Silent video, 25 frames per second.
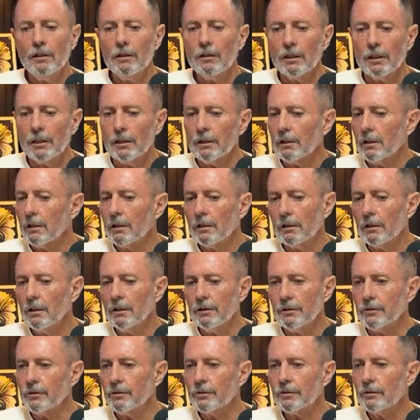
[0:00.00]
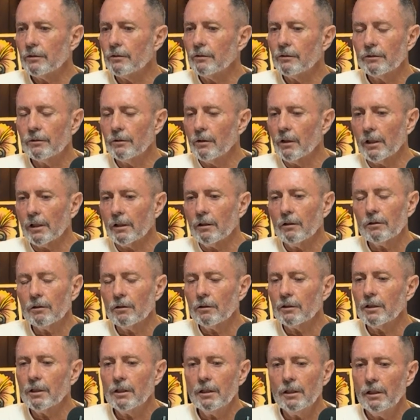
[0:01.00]
Like, it's like I
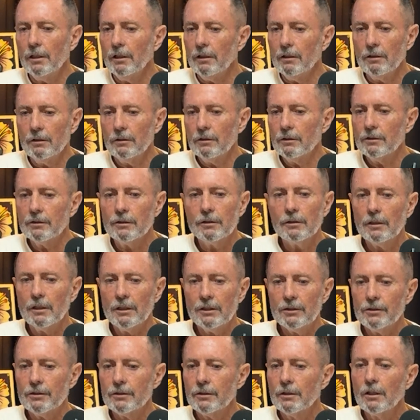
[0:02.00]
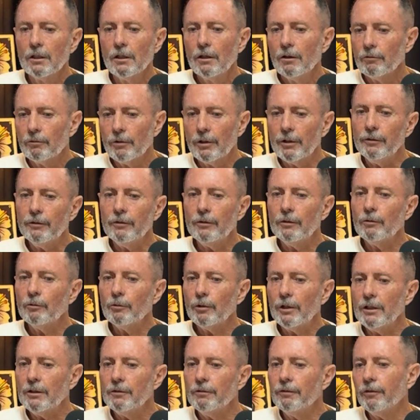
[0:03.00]
look at it and he's
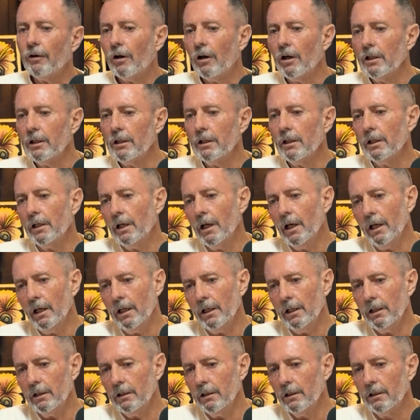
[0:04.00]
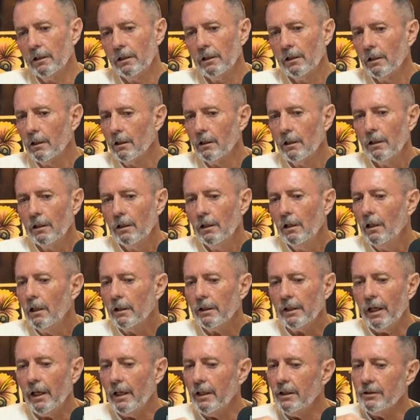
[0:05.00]
redefined it, and
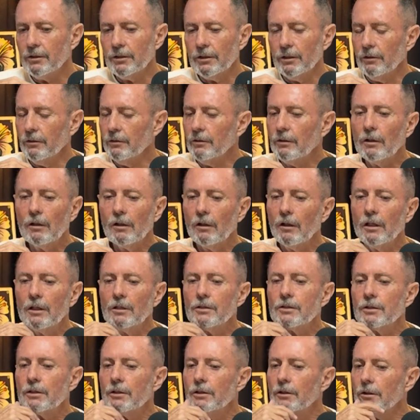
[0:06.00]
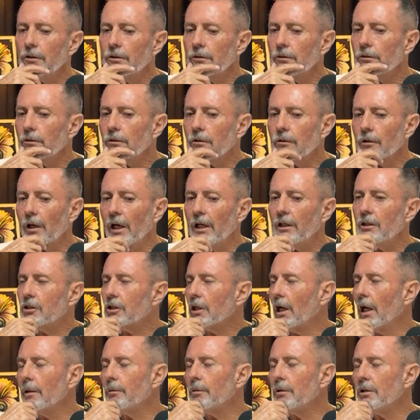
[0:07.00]
yeah, he's a great
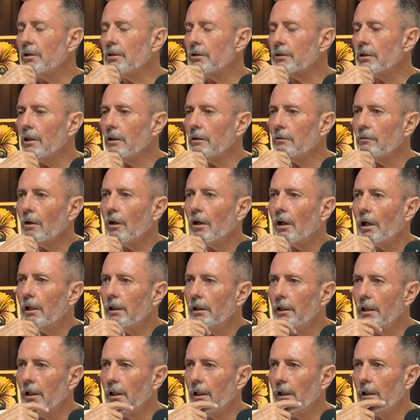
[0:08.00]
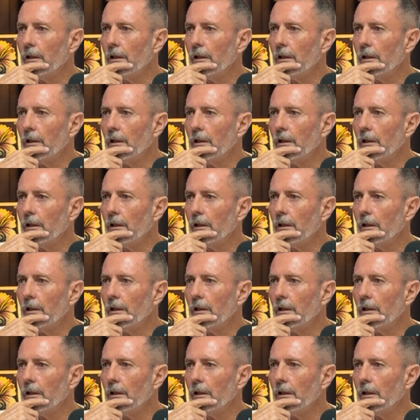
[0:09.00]
shape in his own right, you know.